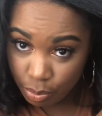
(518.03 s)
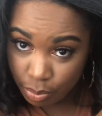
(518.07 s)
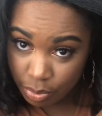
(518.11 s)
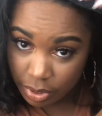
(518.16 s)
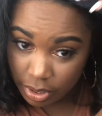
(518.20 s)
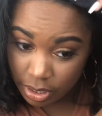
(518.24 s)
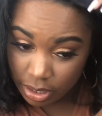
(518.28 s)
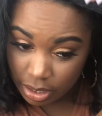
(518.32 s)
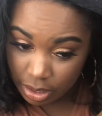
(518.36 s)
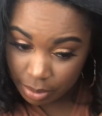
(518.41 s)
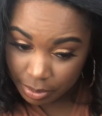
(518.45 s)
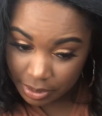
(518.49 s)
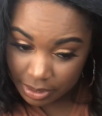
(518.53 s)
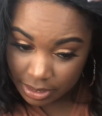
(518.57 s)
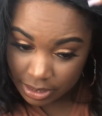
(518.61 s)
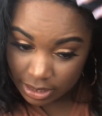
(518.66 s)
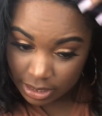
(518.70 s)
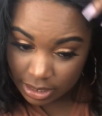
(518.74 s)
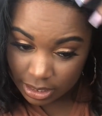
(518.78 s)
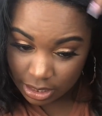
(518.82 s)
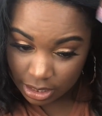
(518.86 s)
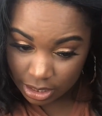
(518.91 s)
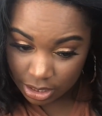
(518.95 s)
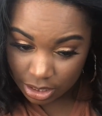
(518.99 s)
but I'm gonna
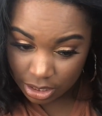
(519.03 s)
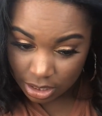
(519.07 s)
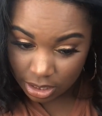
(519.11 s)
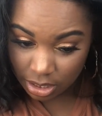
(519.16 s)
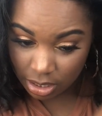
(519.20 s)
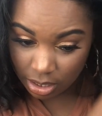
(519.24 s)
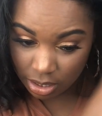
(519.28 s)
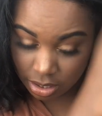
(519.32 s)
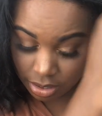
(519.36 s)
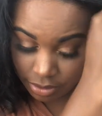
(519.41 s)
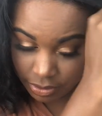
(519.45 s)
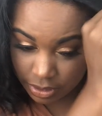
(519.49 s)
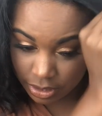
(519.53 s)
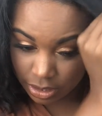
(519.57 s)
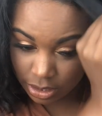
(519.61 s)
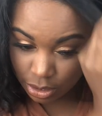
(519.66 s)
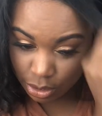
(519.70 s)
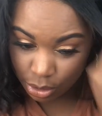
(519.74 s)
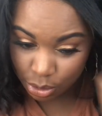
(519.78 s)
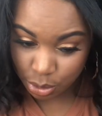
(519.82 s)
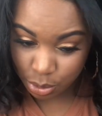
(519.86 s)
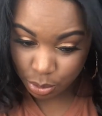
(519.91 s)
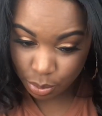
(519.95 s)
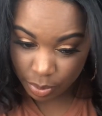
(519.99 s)
section it off into
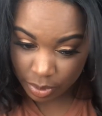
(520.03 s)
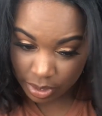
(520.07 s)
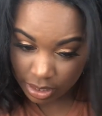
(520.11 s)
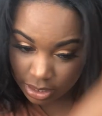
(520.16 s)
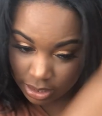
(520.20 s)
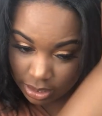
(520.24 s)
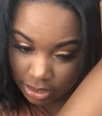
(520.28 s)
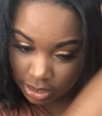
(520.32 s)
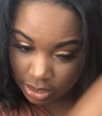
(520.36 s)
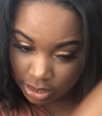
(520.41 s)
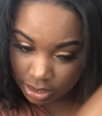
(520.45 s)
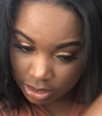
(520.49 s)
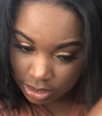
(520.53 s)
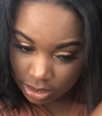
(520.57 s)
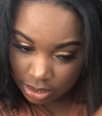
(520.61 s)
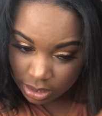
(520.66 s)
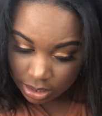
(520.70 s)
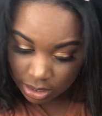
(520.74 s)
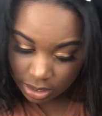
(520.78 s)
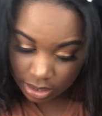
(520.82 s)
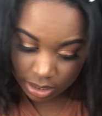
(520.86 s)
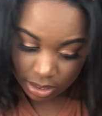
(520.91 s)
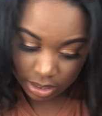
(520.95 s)
2 pieces.